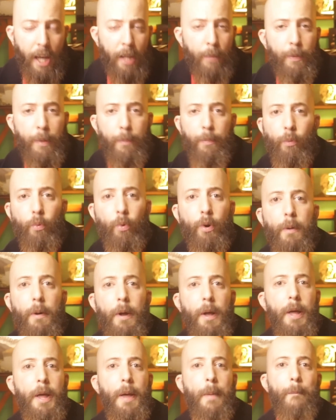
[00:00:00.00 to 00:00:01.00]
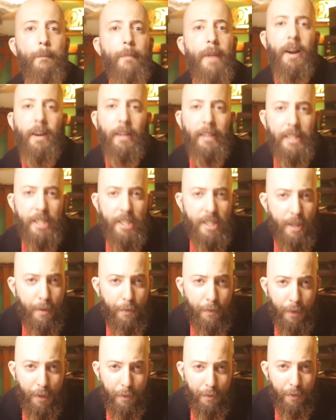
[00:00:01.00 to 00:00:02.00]
and people were merely
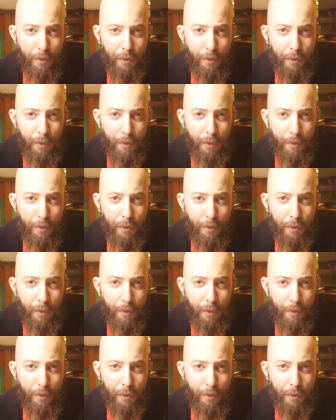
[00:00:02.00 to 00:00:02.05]
suffering